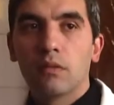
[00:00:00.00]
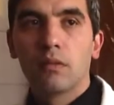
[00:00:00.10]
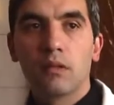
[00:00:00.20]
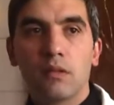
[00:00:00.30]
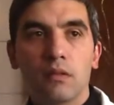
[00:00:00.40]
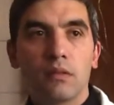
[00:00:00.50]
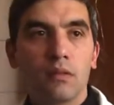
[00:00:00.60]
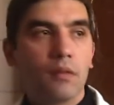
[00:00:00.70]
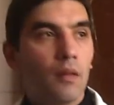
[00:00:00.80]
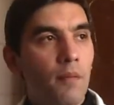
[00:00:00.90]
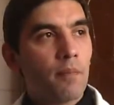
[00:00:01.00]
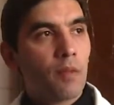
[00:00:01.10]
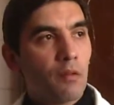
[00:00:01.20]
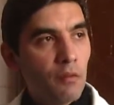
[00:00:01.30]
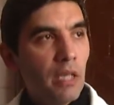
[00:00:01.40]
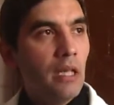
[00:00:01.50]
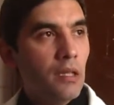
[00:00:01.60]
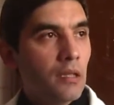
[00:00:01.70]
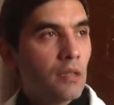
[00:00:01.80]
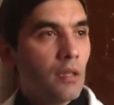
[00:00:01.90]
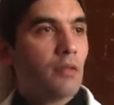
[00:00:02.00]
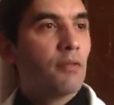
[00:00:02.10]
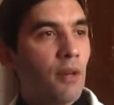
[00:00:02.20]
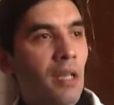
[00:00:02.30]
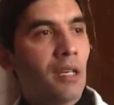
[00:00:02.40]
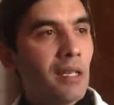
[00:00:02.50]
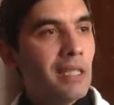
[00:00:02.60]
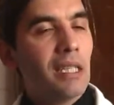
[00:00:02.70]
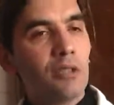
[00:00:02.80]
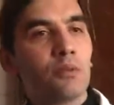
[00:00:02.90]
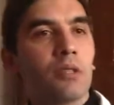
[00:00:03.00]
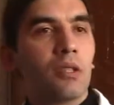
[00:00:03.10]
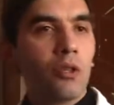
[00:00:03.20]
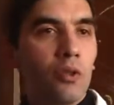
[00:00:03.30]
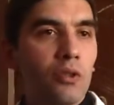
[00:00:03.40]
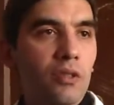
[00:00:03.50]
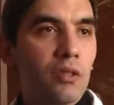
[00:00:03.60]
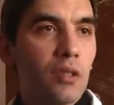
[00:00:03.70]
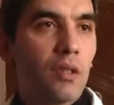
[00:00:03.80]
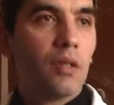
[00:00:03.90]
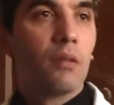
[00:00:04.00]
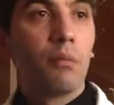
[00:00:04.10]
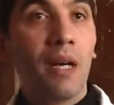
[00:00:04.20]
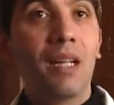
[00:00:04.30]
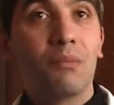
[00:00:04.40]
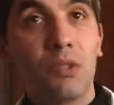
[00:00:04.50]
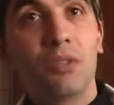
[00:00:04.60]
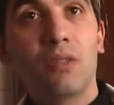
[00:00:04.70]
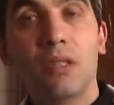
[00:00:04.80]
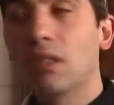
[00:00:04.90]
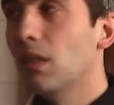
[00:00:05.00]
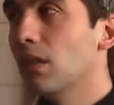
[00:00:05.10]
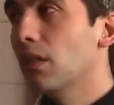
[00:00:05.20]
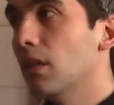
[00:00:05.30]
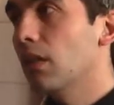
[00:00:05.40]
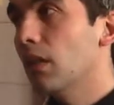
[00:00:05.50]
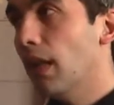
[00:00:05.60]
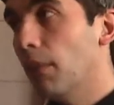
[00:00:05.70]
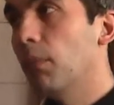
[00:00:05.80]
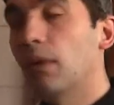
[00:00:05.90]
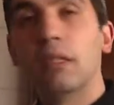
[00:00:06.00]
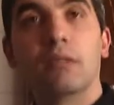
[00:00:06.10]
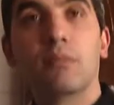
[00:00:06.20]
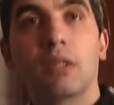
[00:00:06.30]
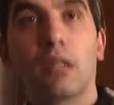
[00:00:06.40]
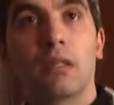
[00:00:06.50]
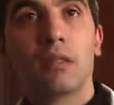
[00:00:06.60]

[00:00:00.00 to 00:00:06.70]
the vein, finally it will cause pulmonary embolism. Yeah.